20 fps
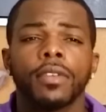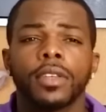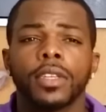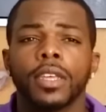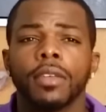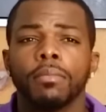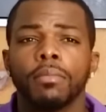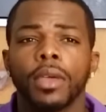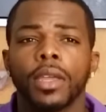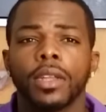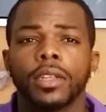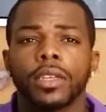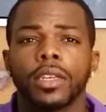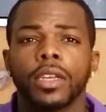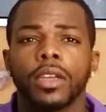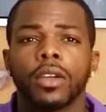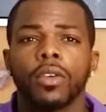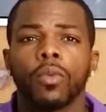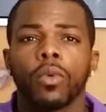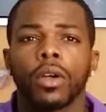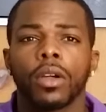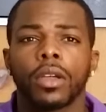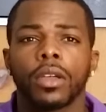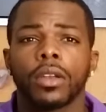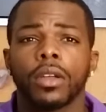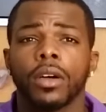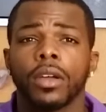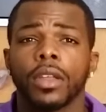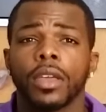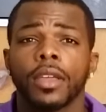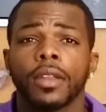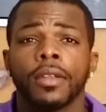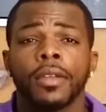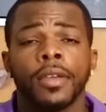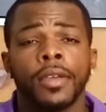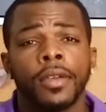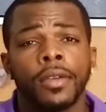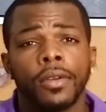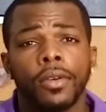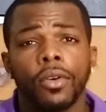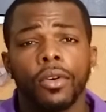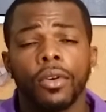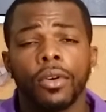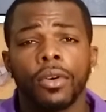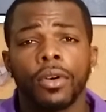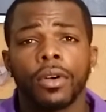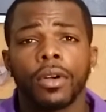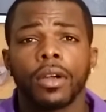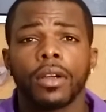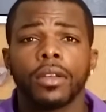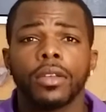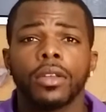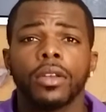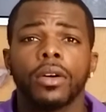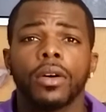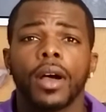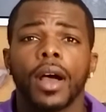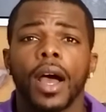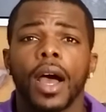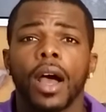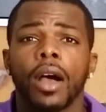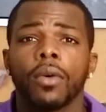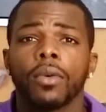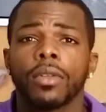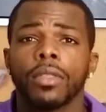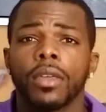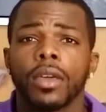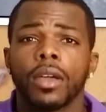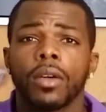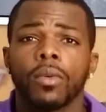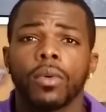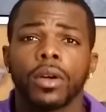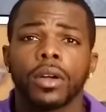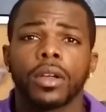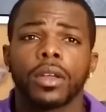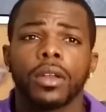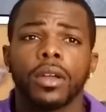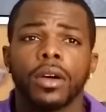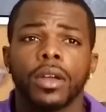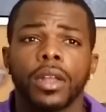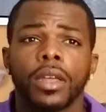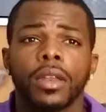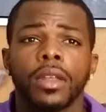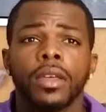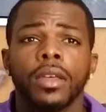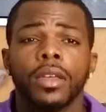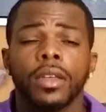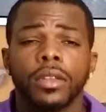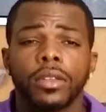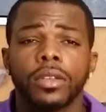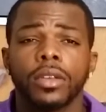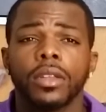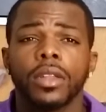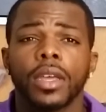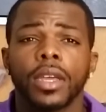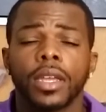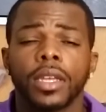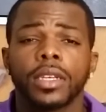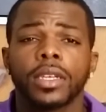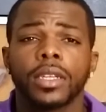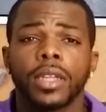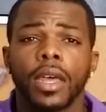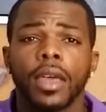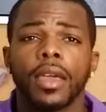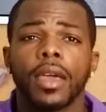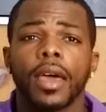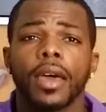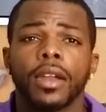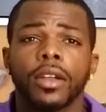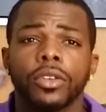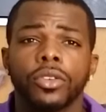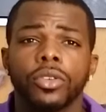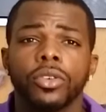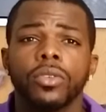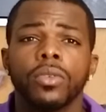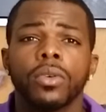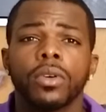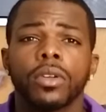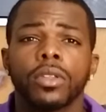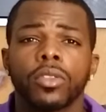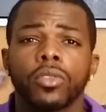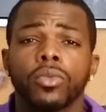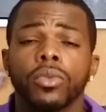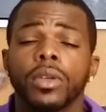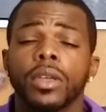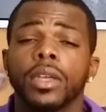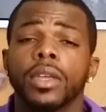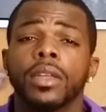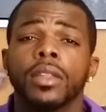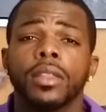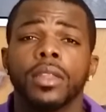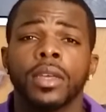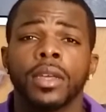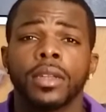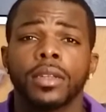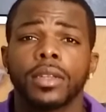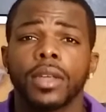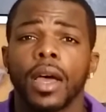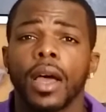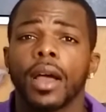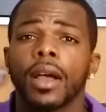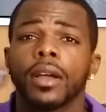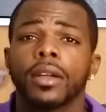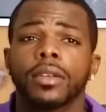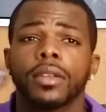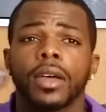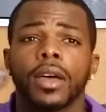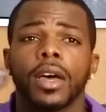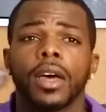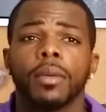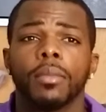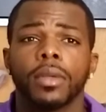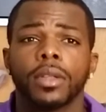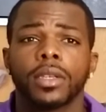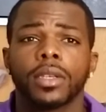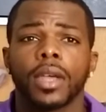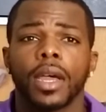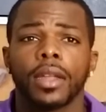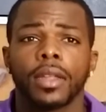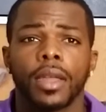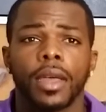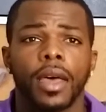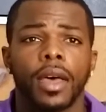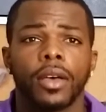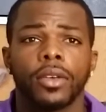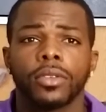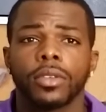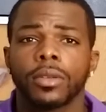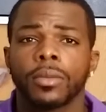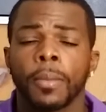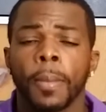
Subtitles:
or 10 minutes here working on it, or an hour there working on it, until they can stay at a 2 or a 3 the entire time inside the house.